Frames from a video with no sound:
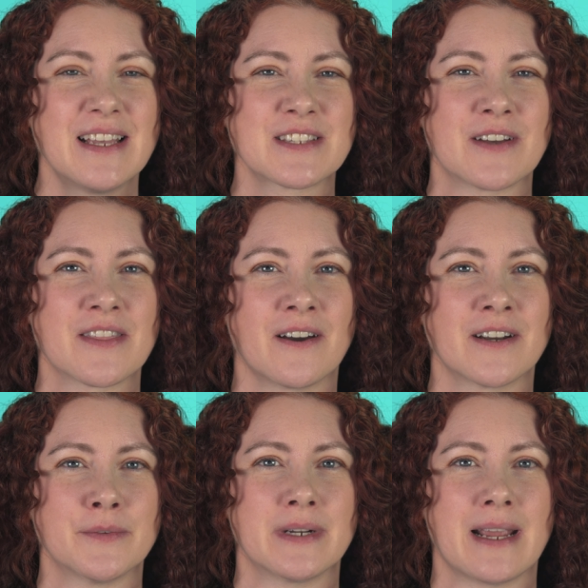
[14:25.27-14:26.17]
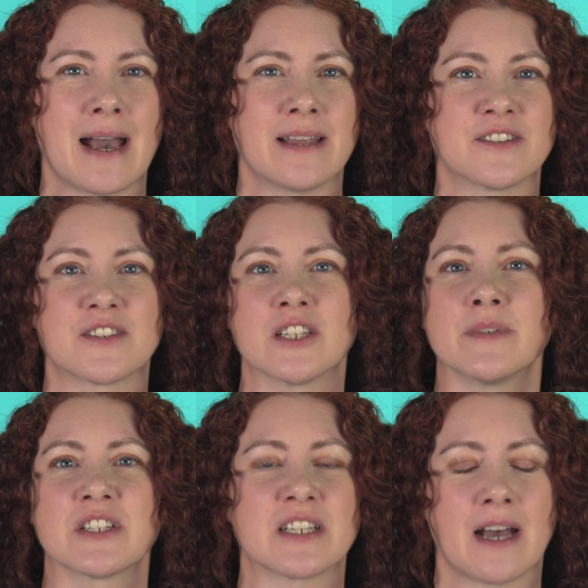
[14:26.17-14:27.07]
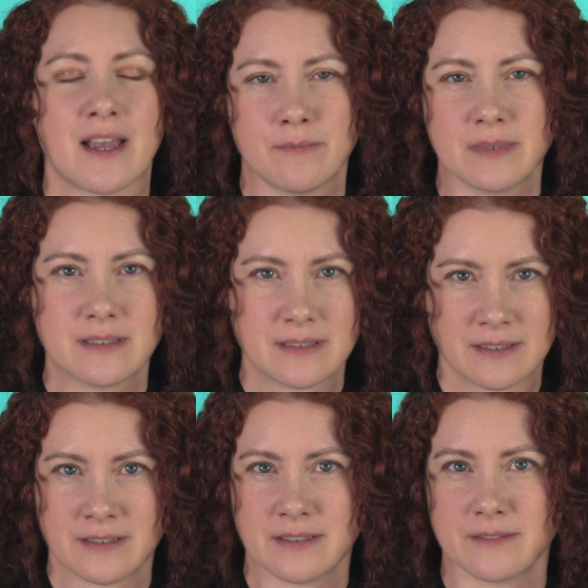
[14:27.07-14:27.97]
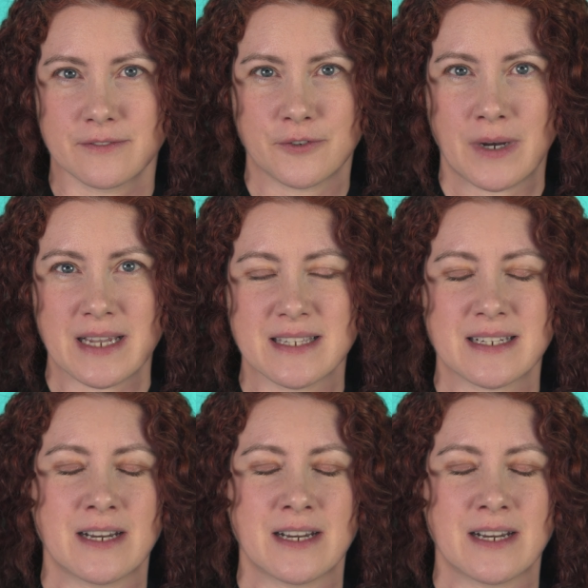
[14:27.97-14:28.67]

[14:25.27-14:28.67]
So I thought it would add just too much time to the quest,